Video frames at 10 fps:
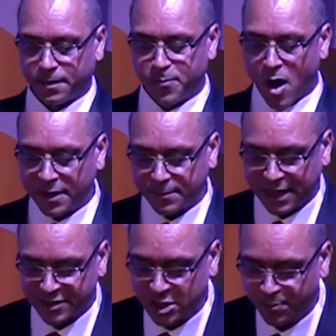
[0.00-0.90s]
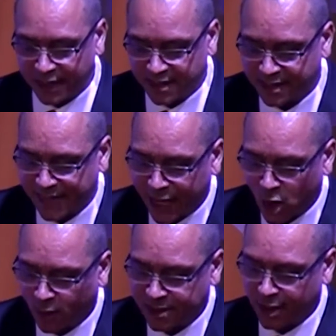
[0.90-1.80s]
Department plan to speak to
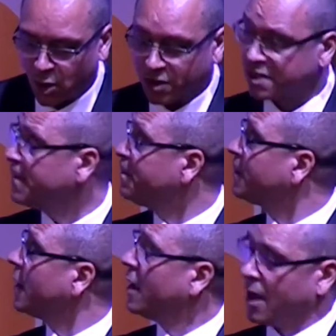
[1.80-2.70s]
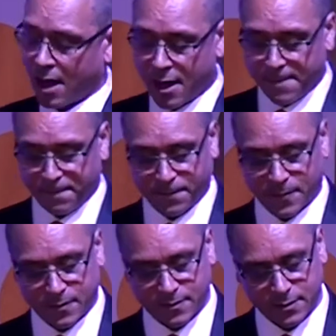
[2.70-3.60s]
stakeholders in the autumn.
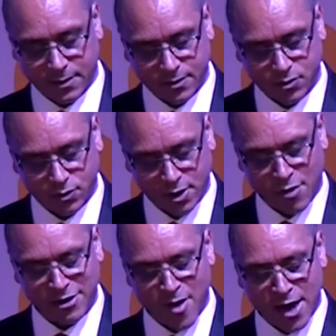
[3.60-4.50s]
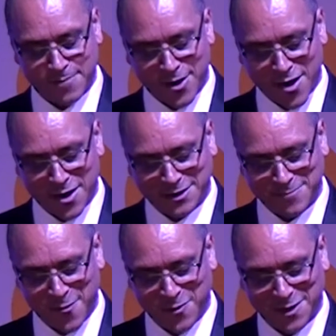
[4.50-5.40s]
You're not reminding me, are you,
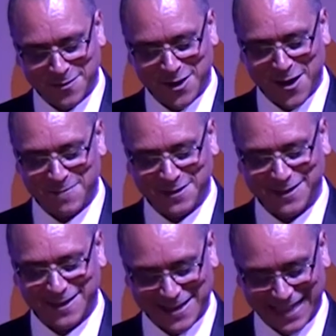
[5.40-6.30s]
to move with the times?